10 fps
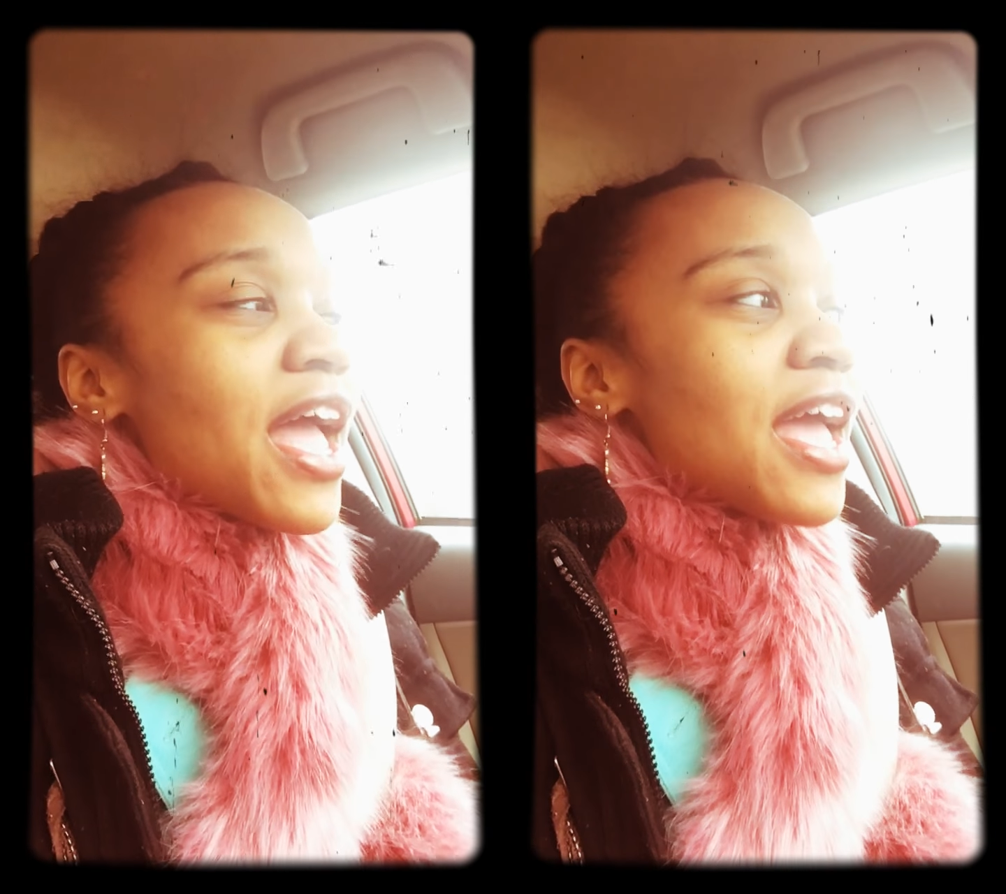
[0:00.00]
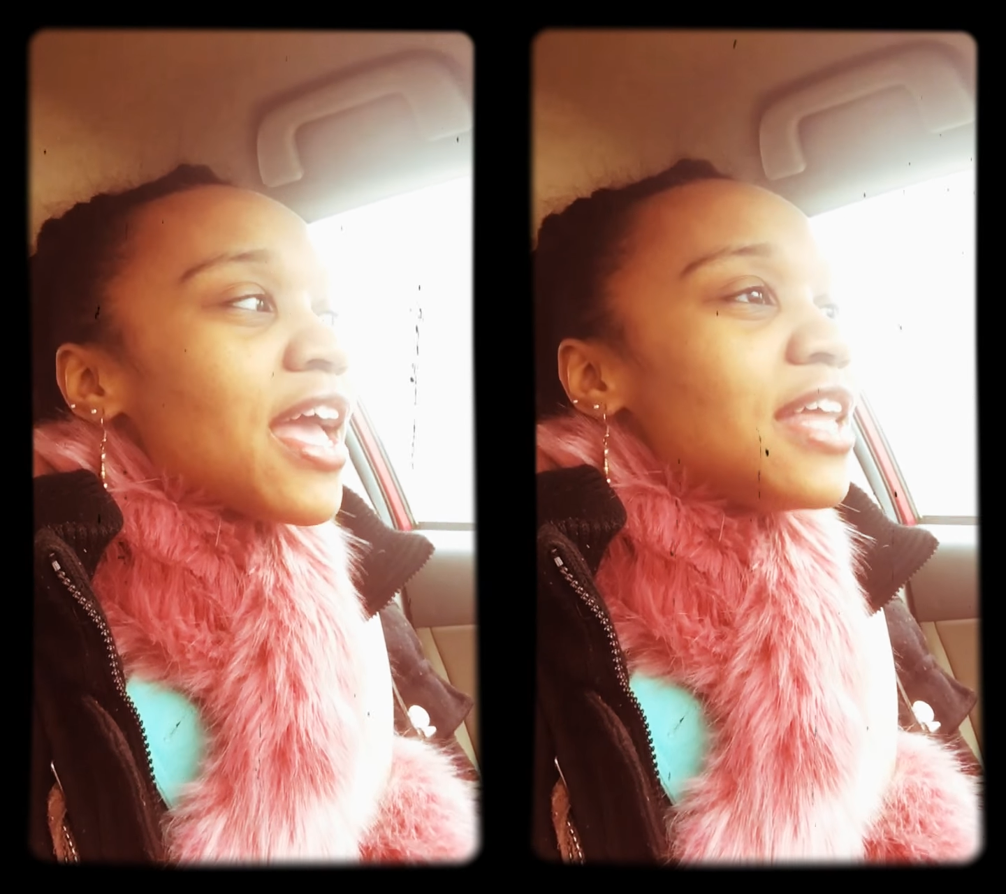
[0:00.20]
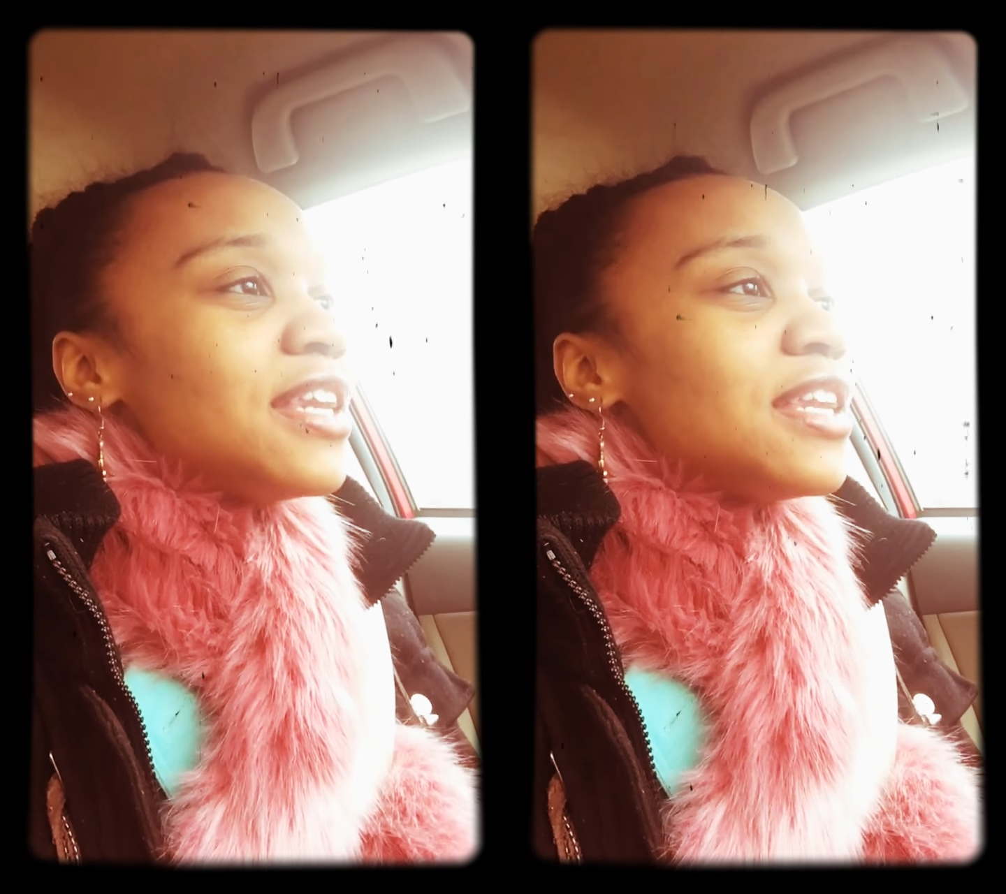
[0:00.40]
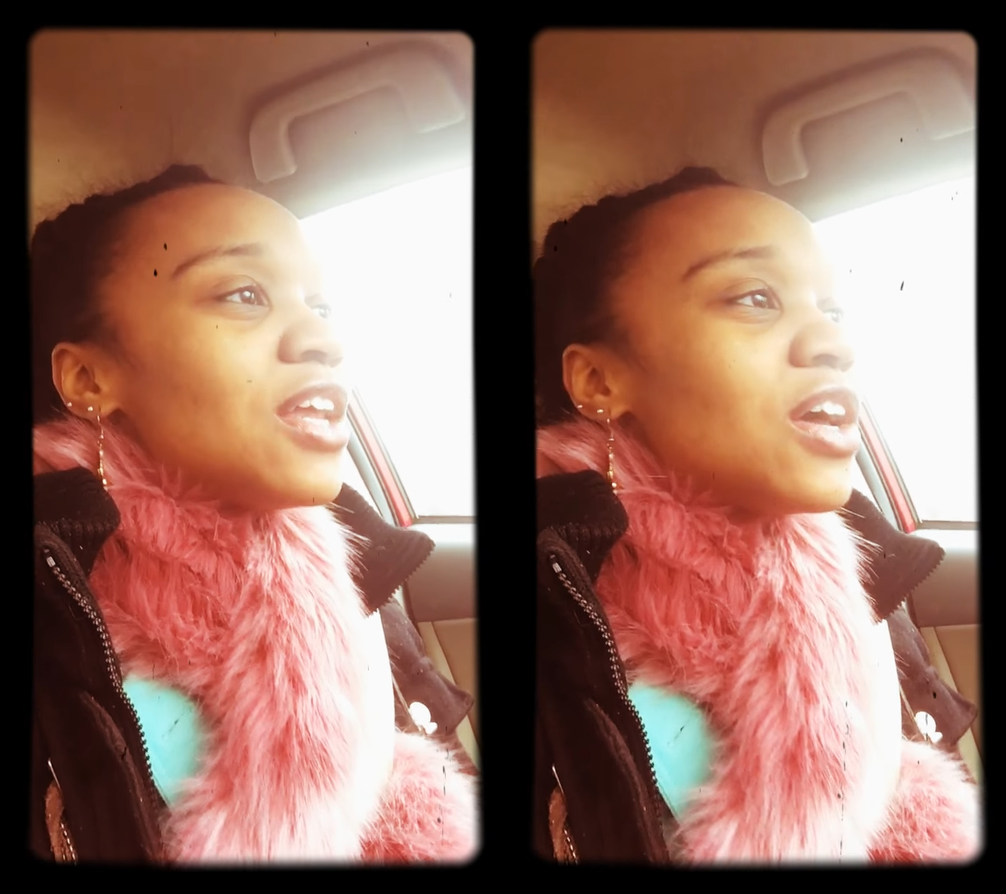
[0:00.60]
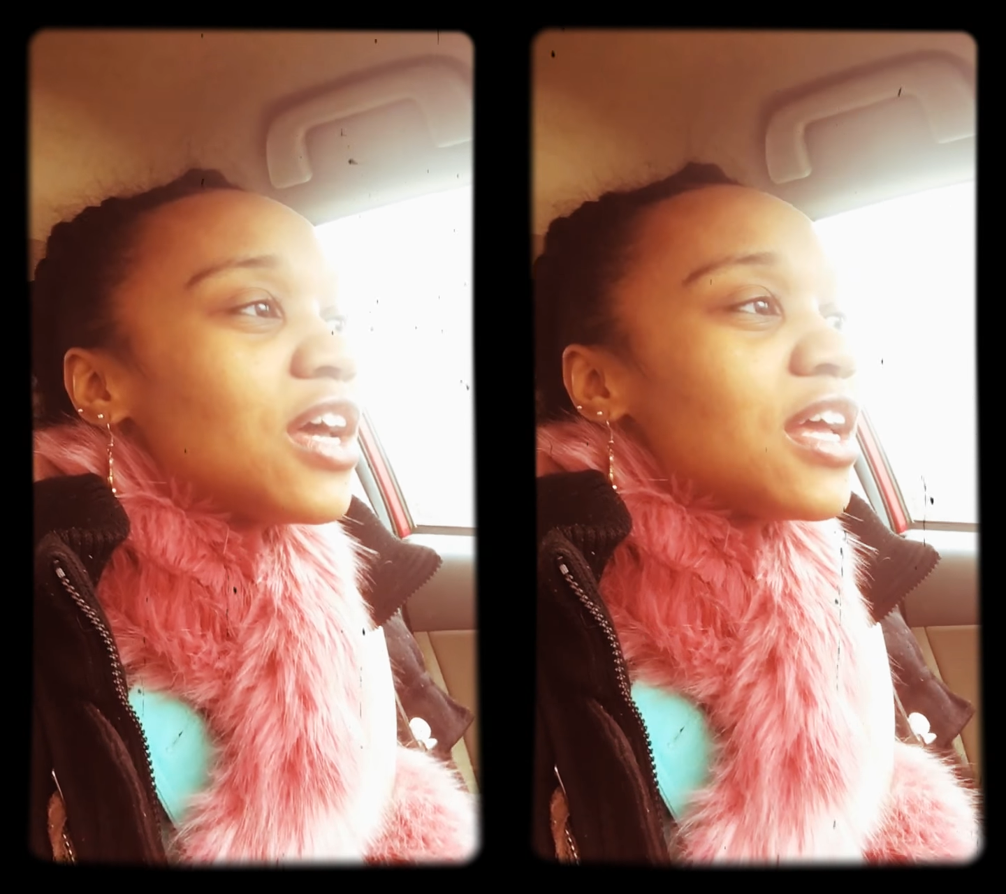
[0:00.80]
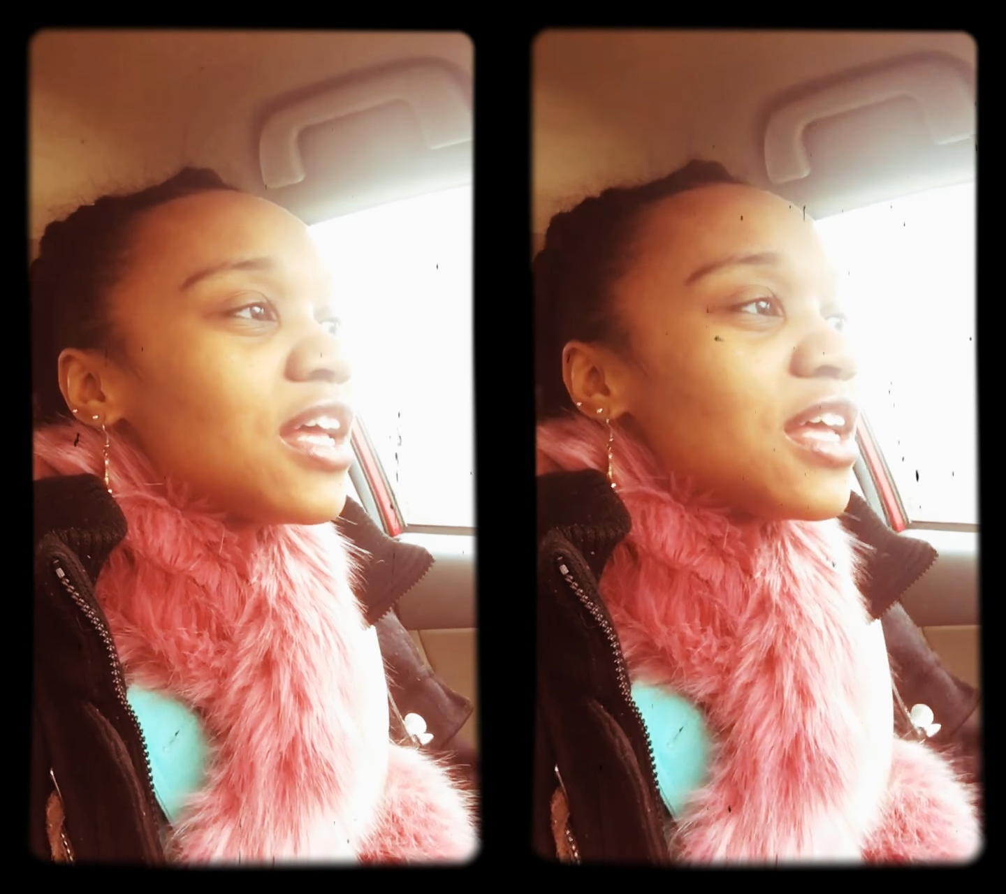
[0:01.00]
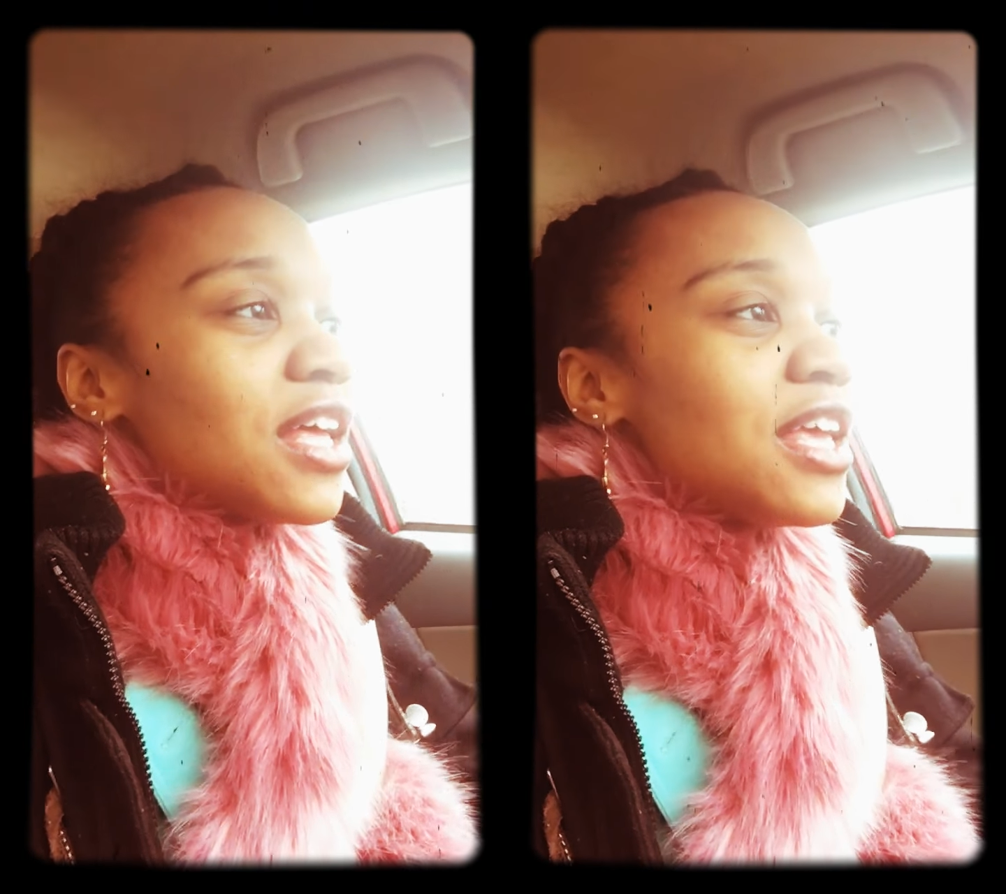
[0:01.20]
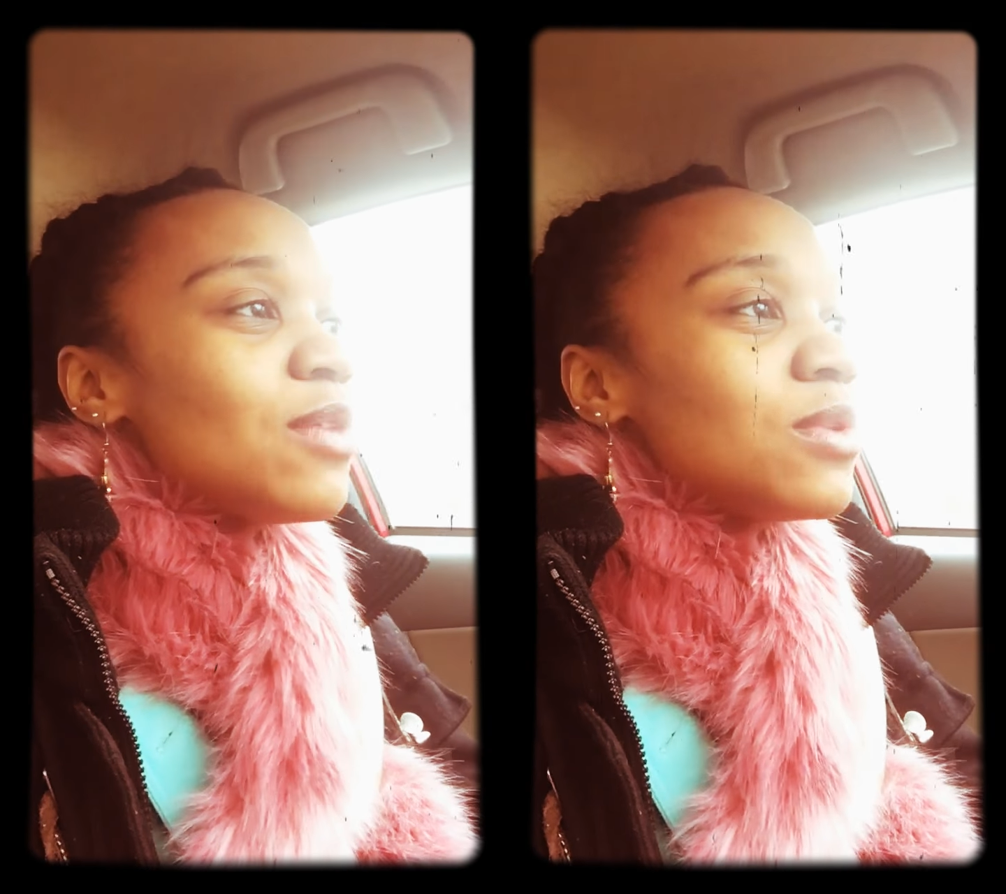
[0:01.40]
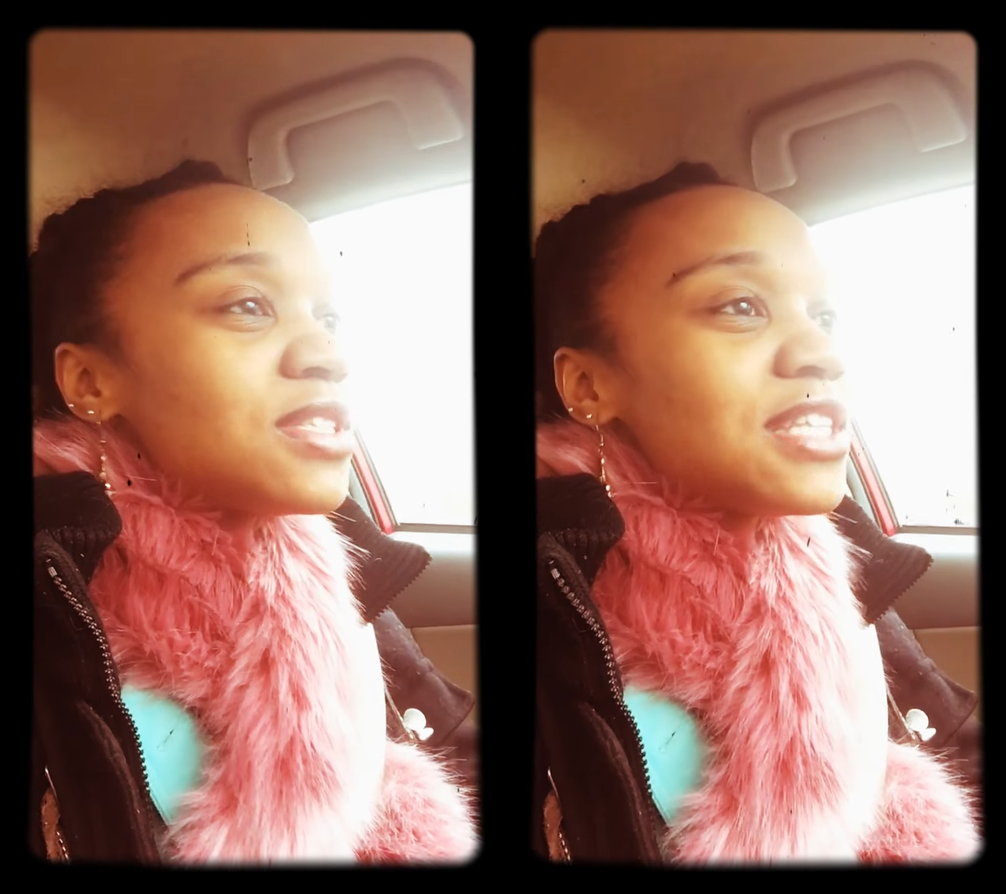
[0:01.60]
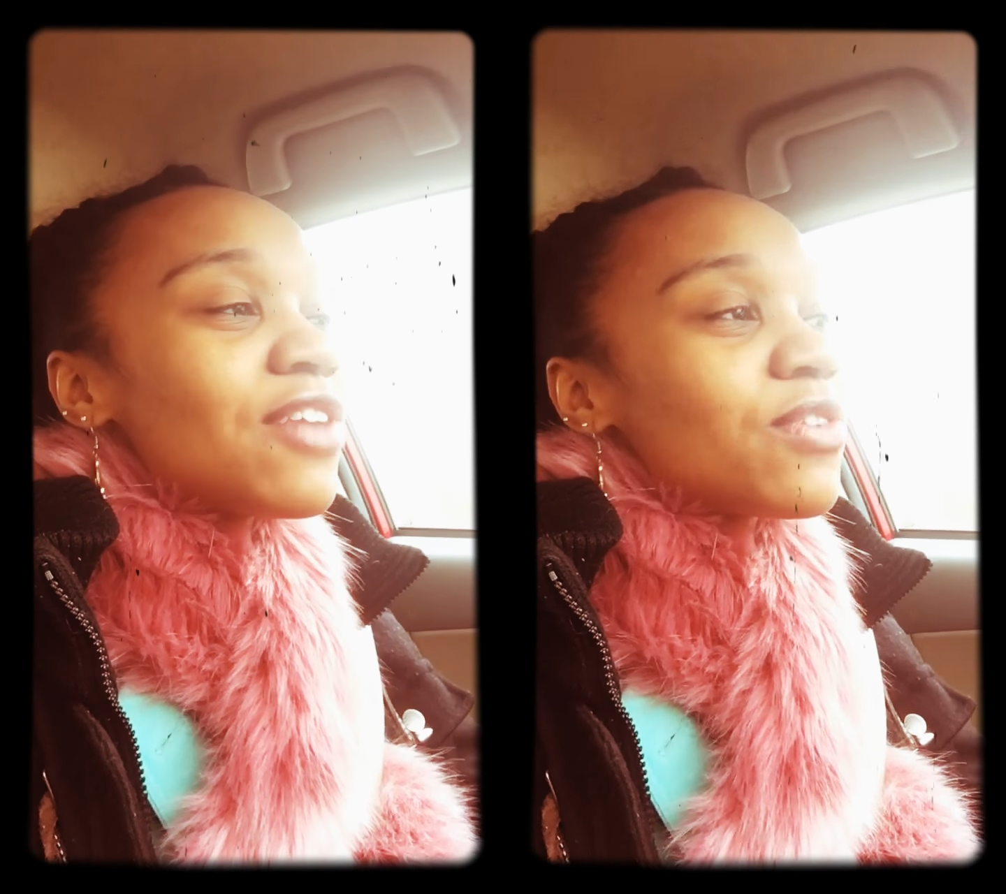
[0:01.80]
And he
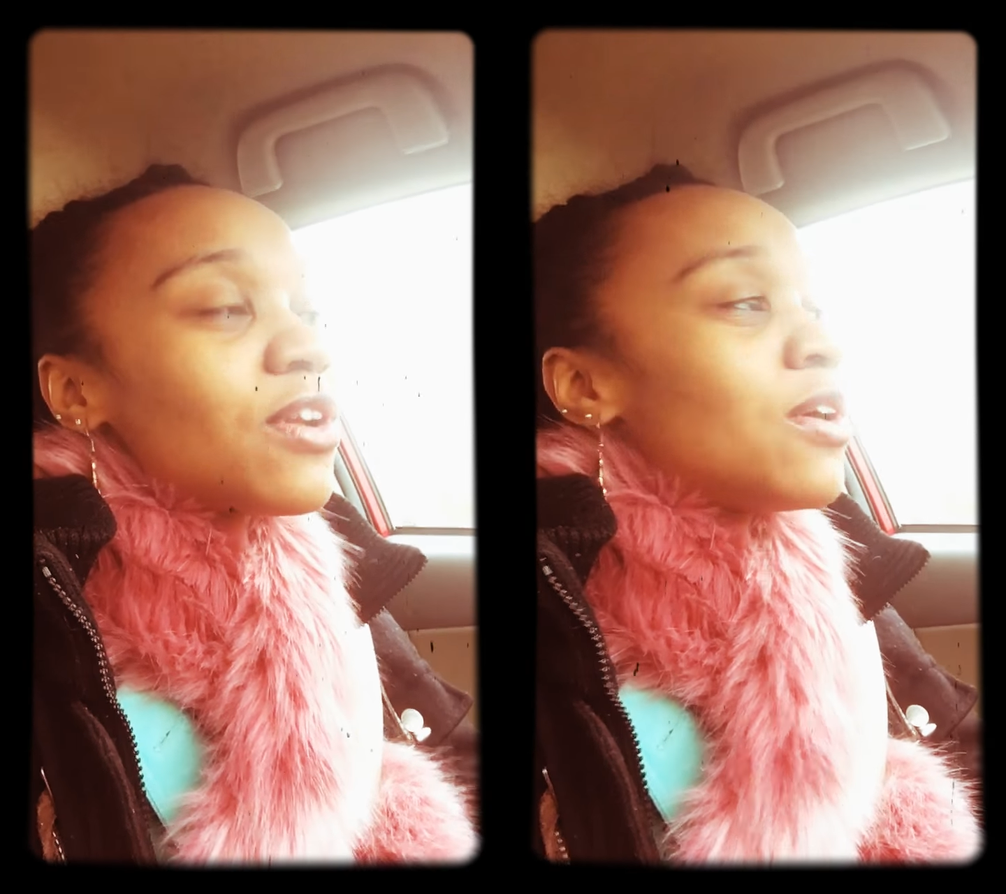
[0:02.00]
was suffering